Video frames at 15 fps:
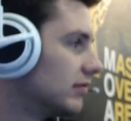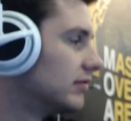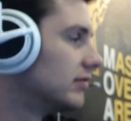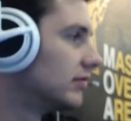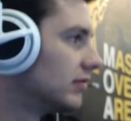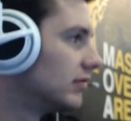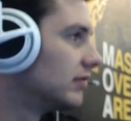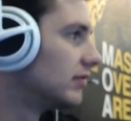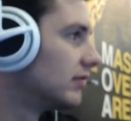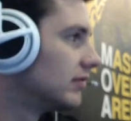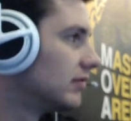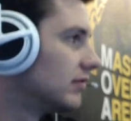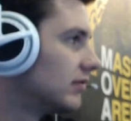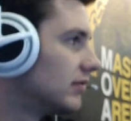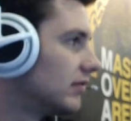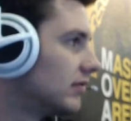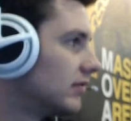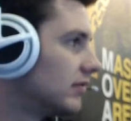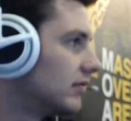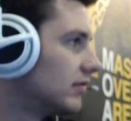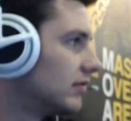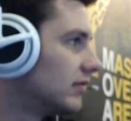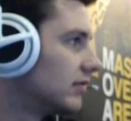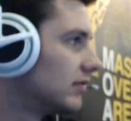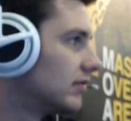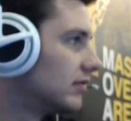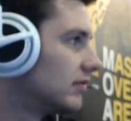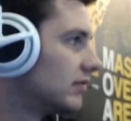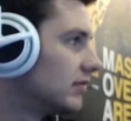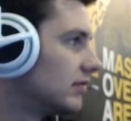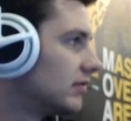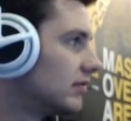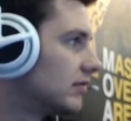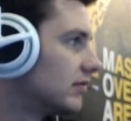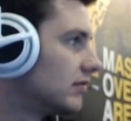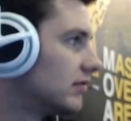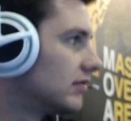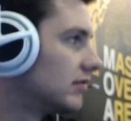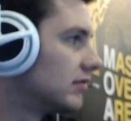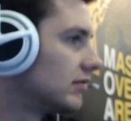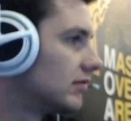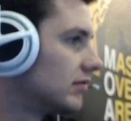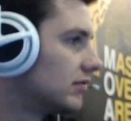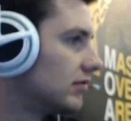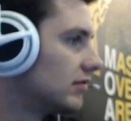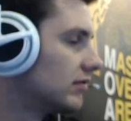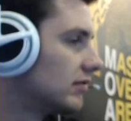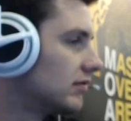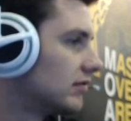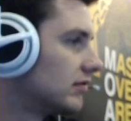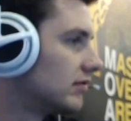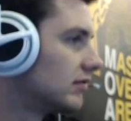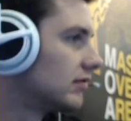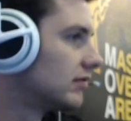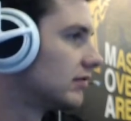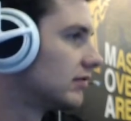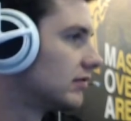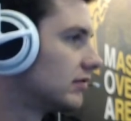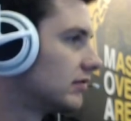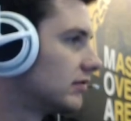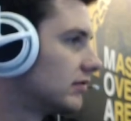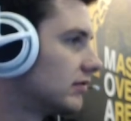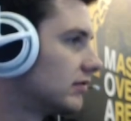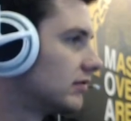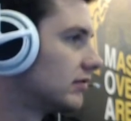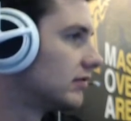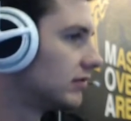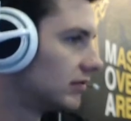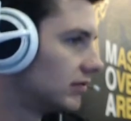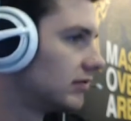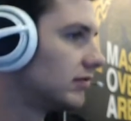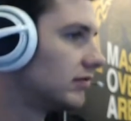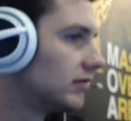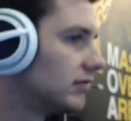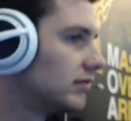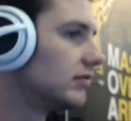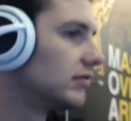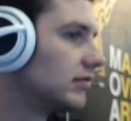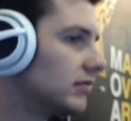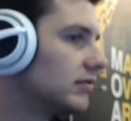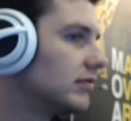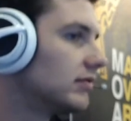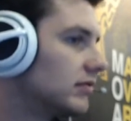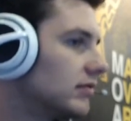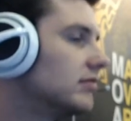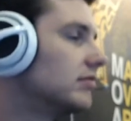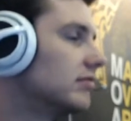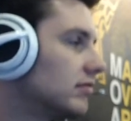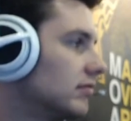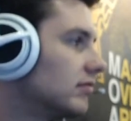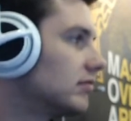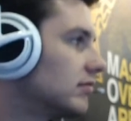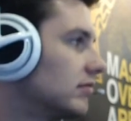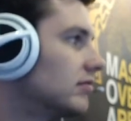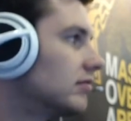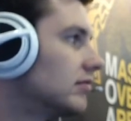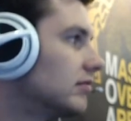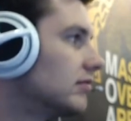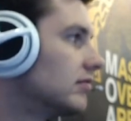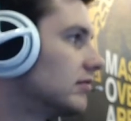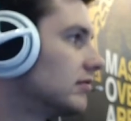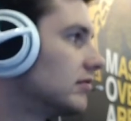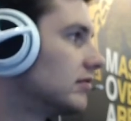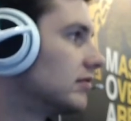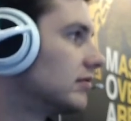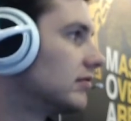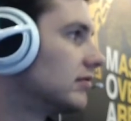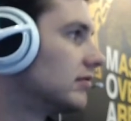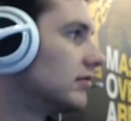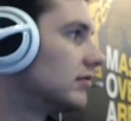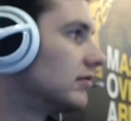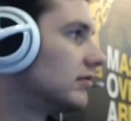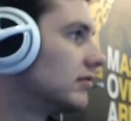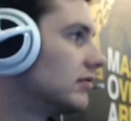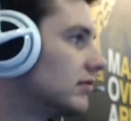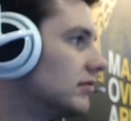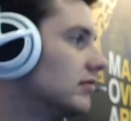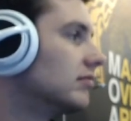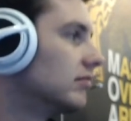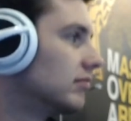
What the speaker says: (not speaking)